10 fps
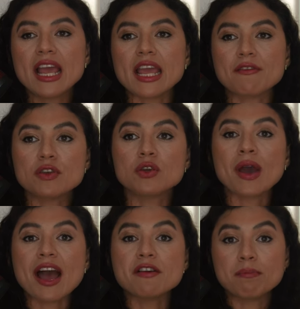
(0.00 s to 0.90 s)
if you
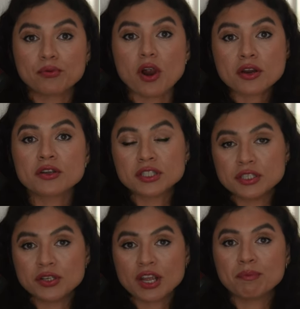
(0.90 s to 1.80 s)
have a product
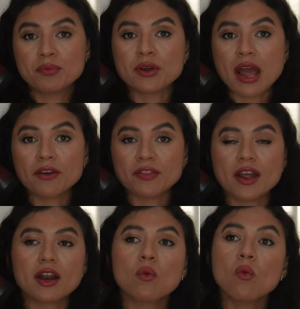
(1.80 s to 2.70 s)
that you can put out there.